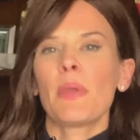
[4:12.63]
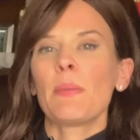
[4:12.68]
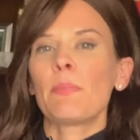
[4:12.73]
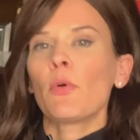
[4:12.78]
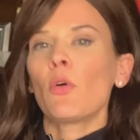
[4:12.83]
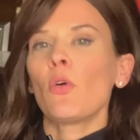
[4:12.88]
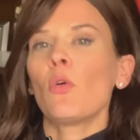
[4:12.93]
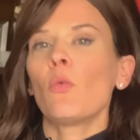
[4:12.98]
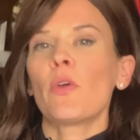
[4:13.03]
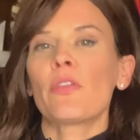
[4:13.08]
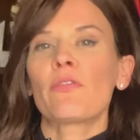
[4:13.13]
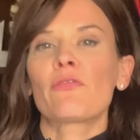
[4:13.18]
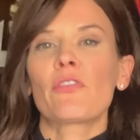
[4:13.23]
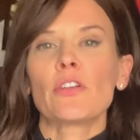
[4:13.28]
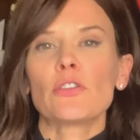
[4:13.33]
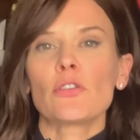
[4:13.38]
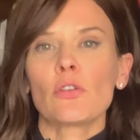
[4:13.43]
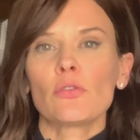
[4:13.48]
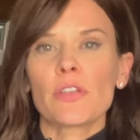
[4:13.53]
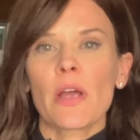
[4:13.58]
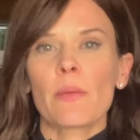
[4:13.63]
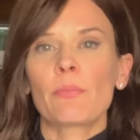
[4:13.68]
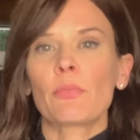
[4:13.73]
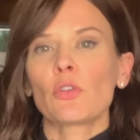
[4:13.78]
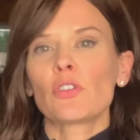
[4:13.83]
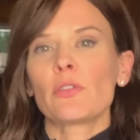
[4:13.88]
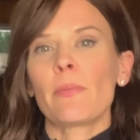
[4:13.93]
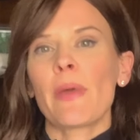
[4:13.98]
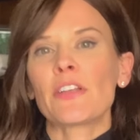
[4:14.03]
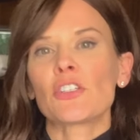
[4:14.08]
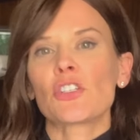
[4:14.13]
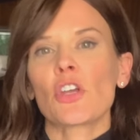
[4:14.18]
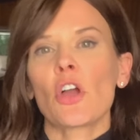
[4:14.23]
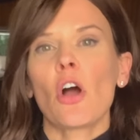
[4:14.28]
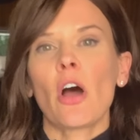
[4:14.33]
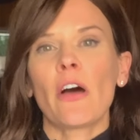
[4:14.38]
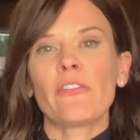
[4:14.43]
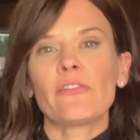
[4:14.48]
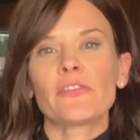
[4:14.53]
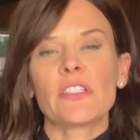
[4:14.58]
People with frontotemporal dementia
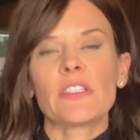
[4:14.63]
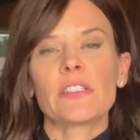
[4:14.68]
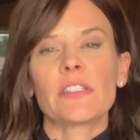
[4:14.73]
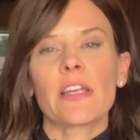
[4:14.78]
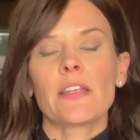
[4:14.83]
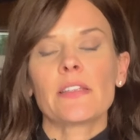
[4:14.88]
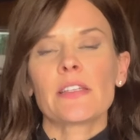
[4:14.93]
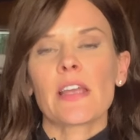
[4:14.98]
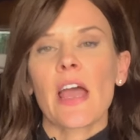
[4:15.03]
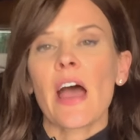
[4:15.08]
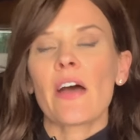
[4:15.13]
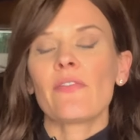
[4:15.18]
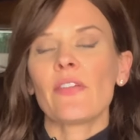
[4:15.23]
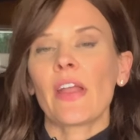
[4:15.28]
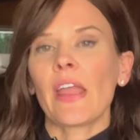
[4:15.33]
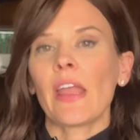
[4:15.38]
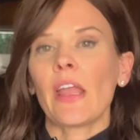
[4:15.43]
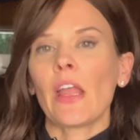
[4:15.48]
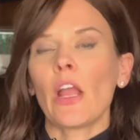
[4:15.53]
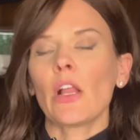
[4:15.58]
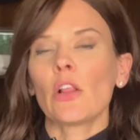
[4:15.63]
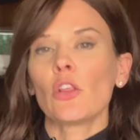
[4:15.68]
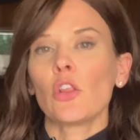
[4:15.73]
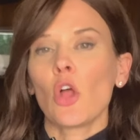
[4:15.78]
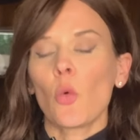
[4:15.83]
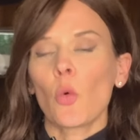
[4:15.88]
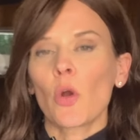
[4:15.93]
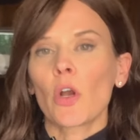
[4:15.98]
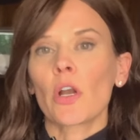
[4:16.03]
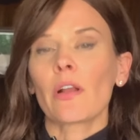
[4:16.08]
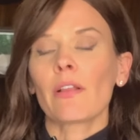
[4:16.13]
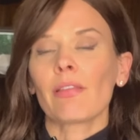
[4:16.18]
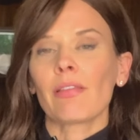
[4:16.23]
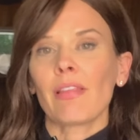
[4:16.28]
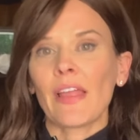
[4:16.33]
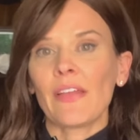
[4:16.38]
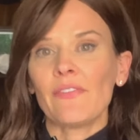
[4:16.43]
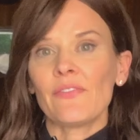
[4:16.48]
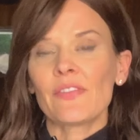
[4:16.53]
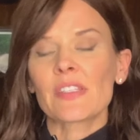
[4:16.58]
often tend to have a lower
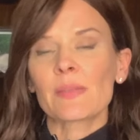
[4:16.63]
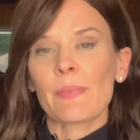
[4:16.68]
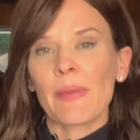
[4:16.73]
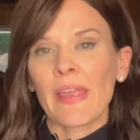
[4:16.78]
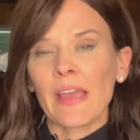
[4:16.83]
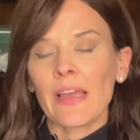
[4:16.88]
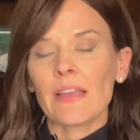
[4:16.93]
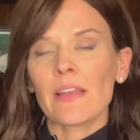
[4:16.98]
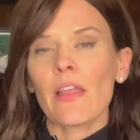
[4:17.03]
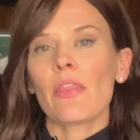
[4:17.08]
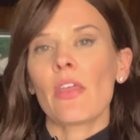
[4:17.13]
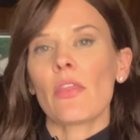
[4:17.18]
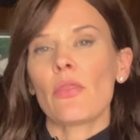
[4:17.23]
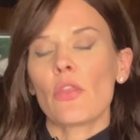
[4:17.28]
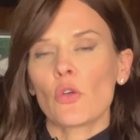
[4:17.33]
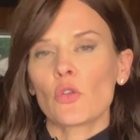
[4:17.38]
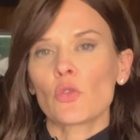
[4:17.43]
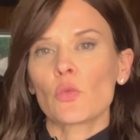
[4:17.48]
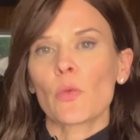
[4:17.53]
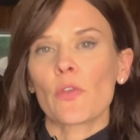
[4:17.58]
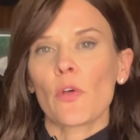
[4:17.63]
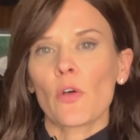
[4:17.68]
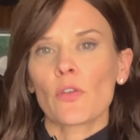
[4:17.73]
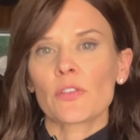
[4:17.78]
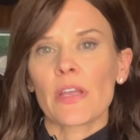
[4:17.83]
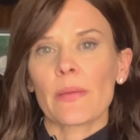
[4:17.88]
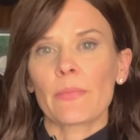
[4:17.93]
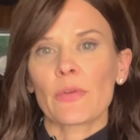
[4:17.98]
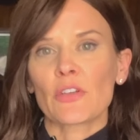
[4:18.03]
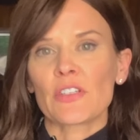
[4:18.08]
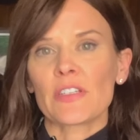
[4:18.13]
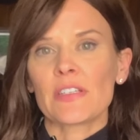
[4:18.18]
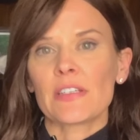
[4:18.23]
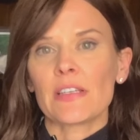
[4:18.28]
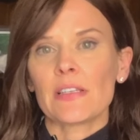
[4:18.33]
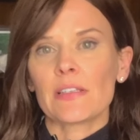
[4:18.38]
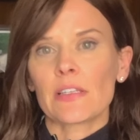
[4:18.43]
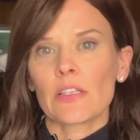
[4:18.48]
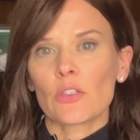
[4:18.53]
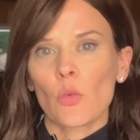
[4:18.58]
lifespan than those with Alzheimer's
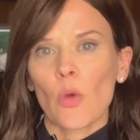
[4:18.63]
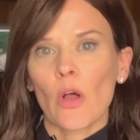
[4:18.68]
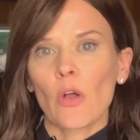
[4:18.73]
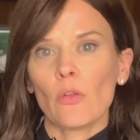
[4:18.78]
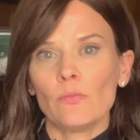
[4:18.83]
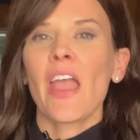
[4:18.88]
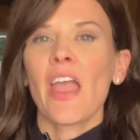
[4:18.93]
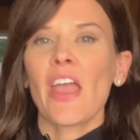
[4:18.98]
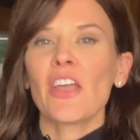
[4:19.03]
disease as well.